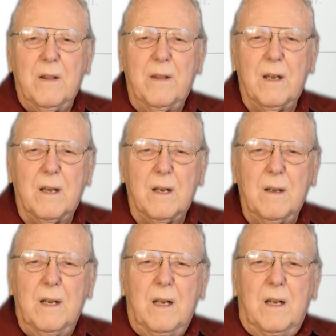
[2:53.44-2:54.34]
Then,
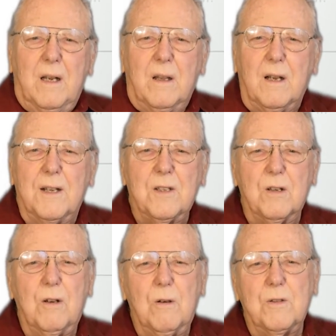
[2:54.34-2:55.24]
the
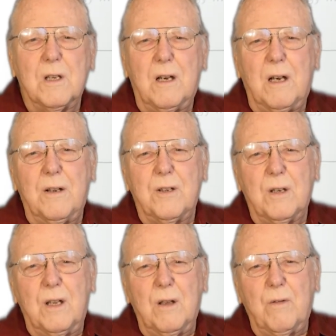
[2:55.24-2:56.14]
lesson goes on to
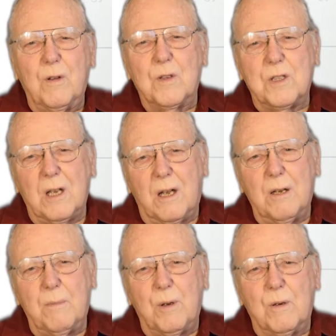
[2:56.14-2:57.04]
give you
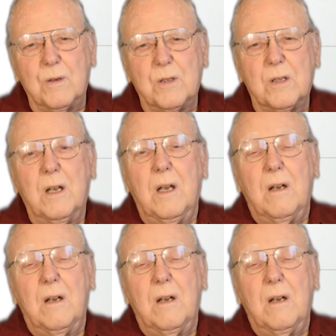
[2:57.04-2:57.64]
signposts